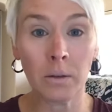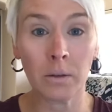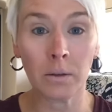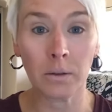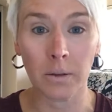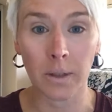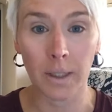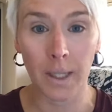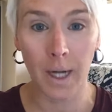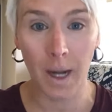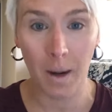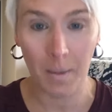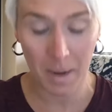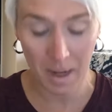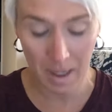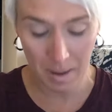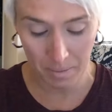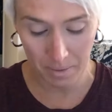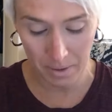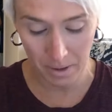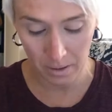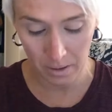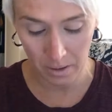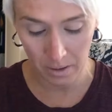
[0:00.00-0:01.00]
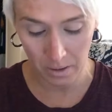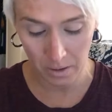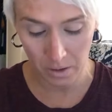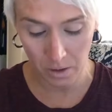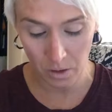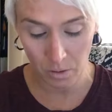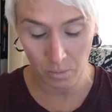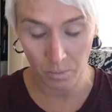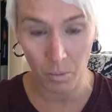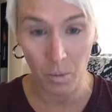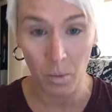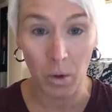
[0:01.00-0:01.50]
and I might have put a little
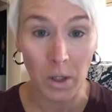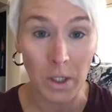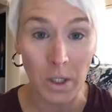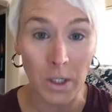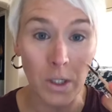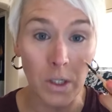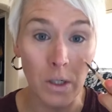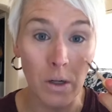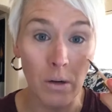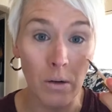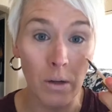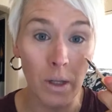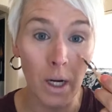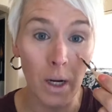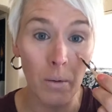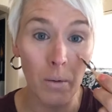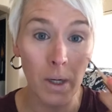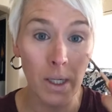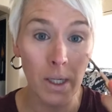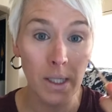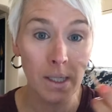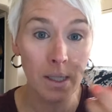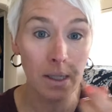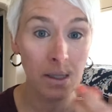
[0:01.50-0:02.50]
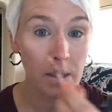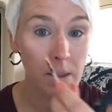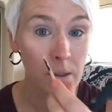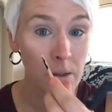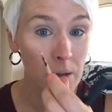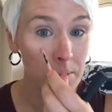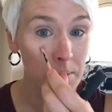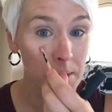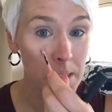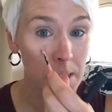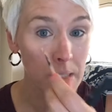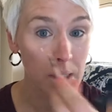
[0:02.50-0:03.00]
too more snow than I wanted,
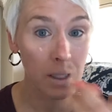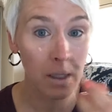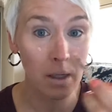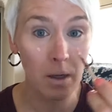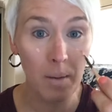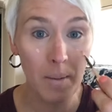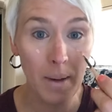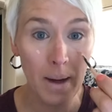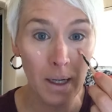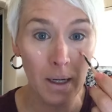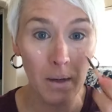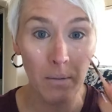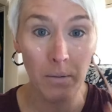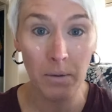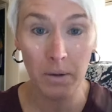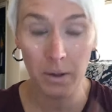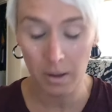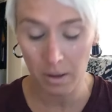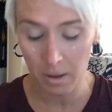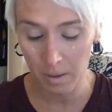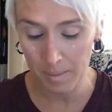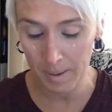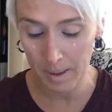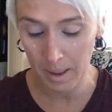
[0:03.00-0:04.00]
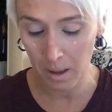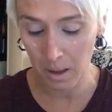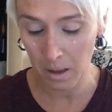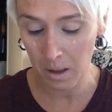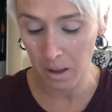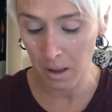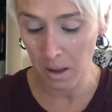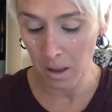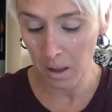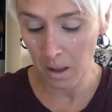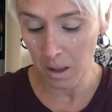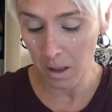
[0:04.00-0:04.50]
so I'm just going to go back in with a little bit of
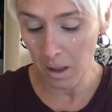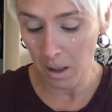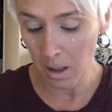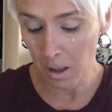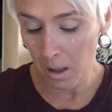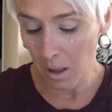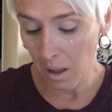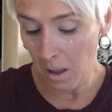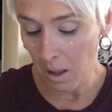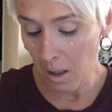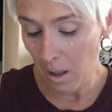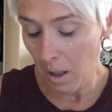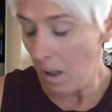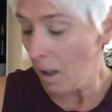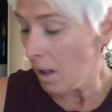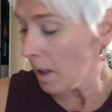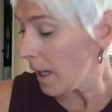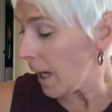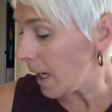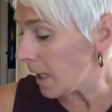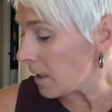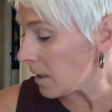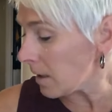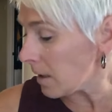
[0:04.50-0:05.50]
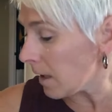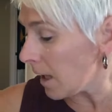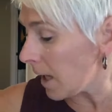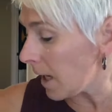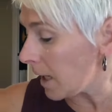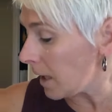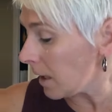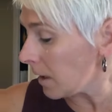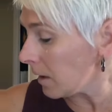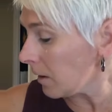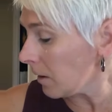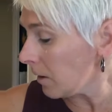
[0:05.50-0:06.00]

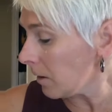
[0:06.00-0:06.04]
candlelight.